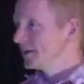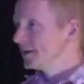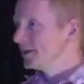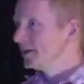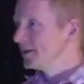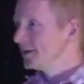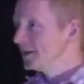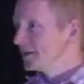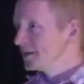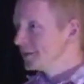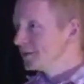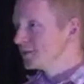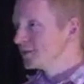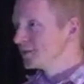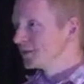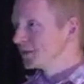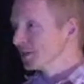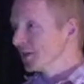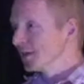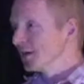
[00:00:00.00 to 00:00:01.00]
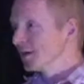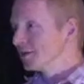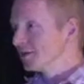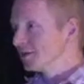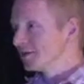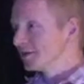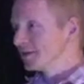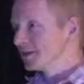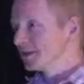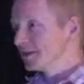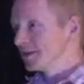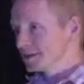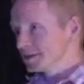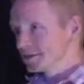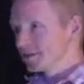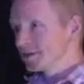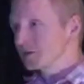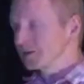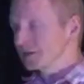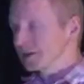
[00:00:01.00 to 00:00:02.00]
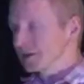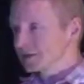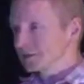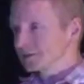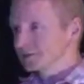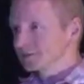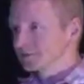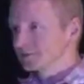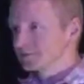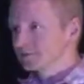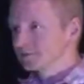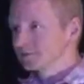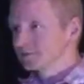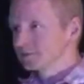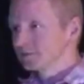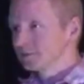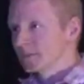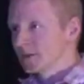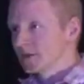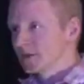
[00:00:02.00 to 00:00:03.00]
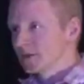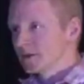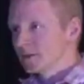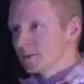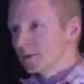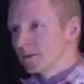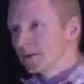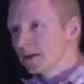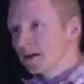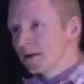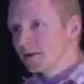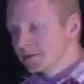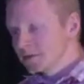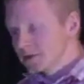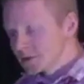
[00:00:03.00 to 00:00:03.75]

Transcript: if love is a feeling. But love to